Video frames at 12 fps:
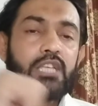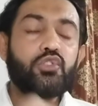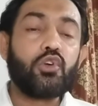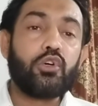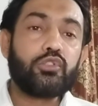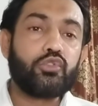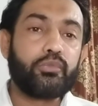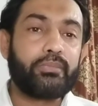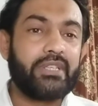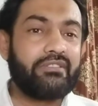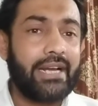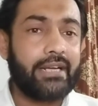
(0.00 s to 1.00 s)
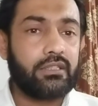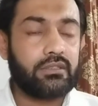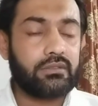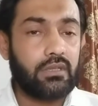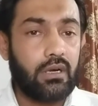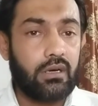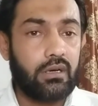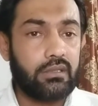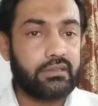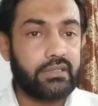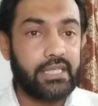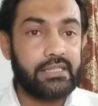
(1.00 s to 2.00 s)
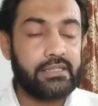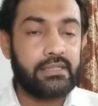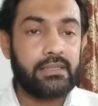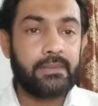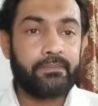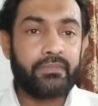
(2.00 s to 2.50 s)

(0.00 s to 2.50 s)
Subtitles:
So to prevent all these